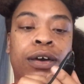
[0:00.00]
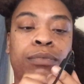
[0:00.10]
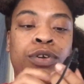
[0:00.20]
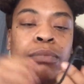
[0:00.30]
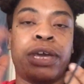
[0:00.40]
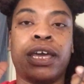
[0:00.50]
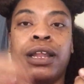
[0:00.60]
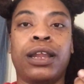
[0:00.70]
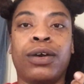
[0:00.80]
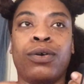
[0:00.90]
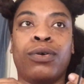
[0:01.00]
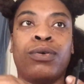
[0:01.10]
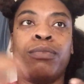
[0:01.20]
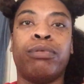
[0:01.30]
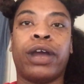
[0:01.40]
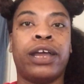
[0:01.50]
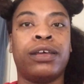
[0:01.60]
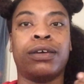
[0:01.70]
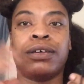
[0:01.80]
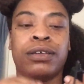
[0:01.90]
You can make it low,
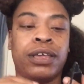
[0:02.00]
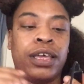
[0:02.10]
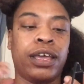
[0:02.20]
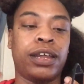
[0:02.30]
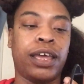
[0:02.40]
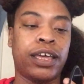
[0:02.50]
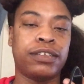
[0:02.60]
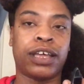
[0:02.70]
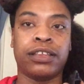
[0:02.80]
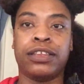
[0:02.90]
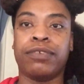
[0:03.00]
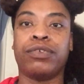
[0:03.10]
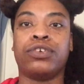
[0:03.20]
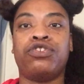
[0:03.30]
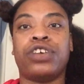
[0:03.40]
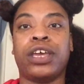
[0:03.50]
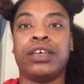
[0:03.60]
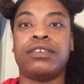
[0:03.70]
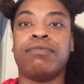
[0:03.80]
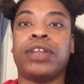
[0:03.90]
brighter, and it has like different
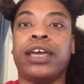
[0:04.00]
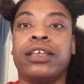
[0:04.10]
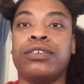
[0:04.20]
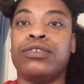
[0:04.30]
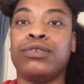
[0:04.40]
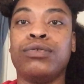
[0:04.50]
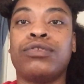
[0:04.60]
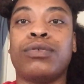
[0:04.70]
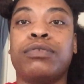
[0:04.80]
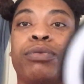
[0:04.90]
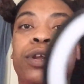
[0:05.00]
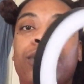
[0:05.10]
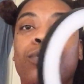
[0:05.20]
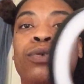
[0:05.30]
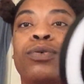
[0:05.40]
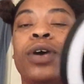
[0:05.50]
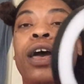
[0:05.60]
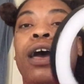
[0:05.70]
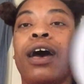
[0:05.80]
shades of lighting too, so it's pretty cool.